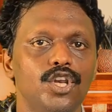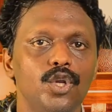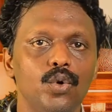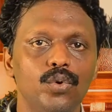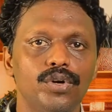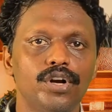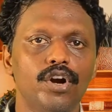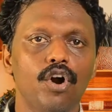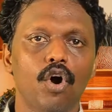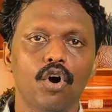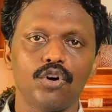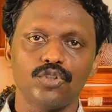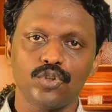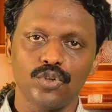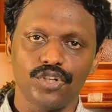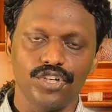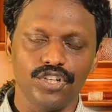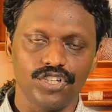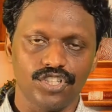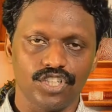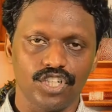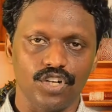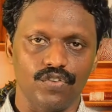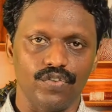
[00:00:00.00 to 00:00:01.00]
Newton
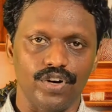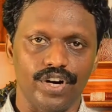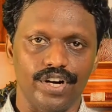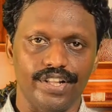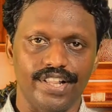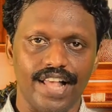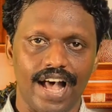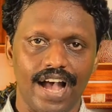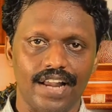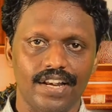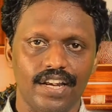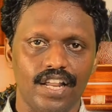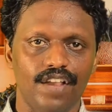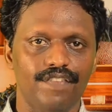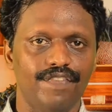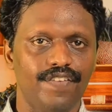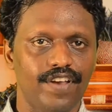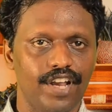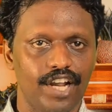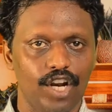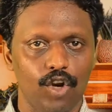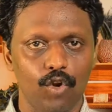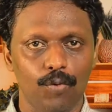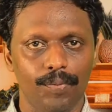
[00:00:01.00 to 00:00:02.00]
also discovered that
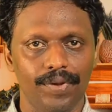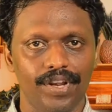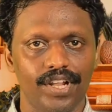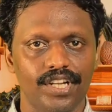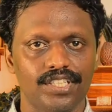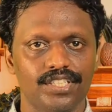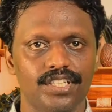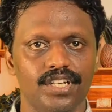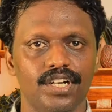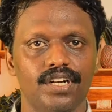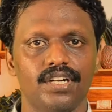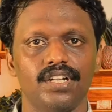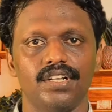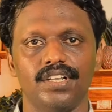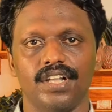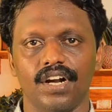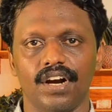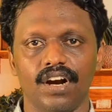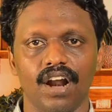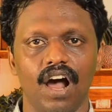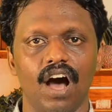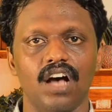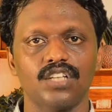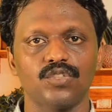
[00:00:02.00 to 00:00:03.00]
if he
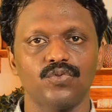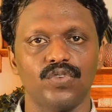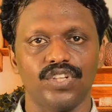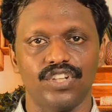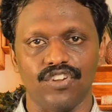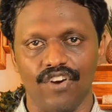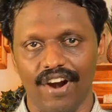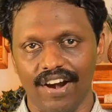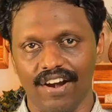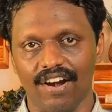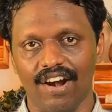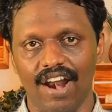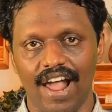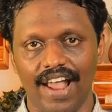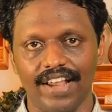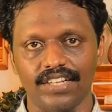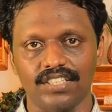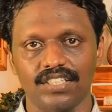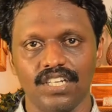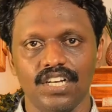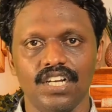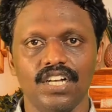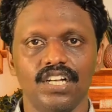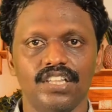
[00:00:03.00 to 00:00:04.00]
illuminated the glass with red
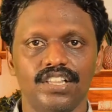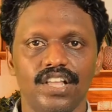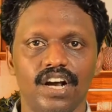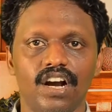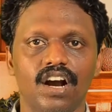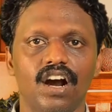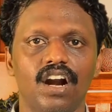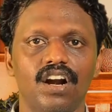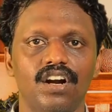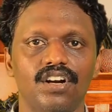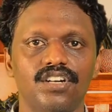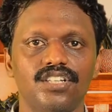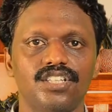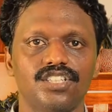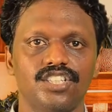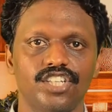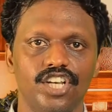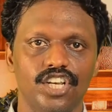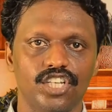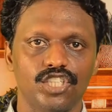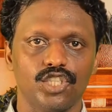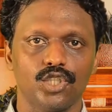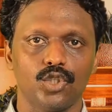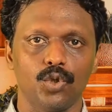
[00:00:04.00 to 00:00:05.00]
light, the colors
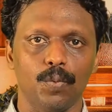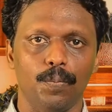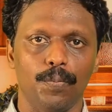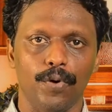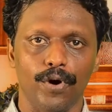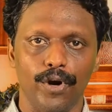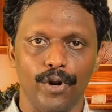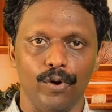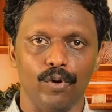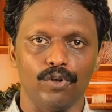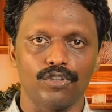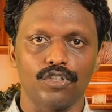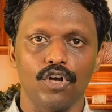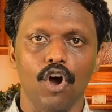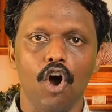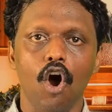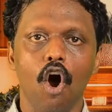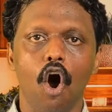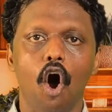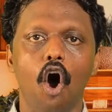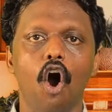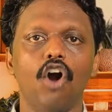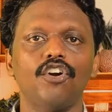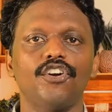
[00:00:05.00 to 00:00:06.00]
changed to produce
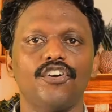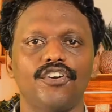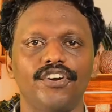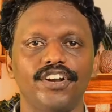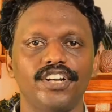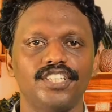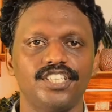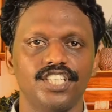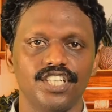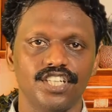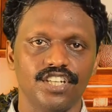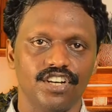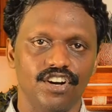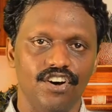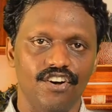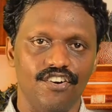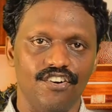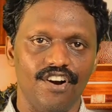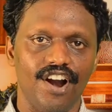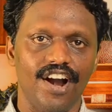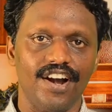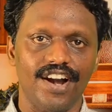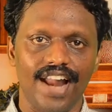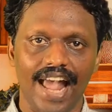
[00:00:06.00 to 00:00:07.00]
alternating
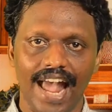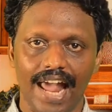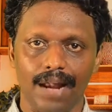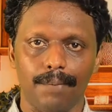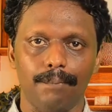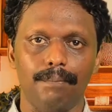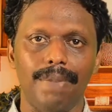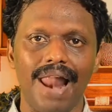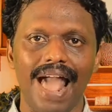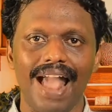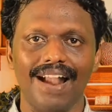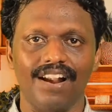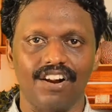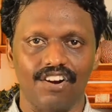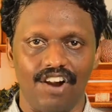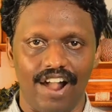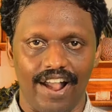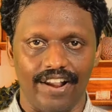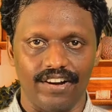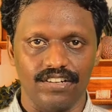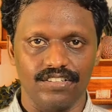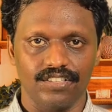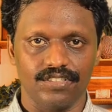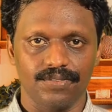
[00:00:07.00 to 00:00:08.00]
red and black
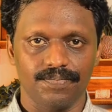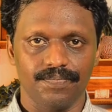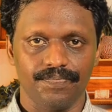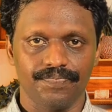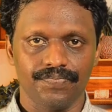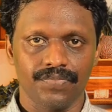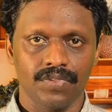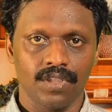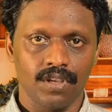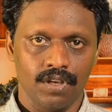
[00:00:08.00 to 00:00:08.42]
lines.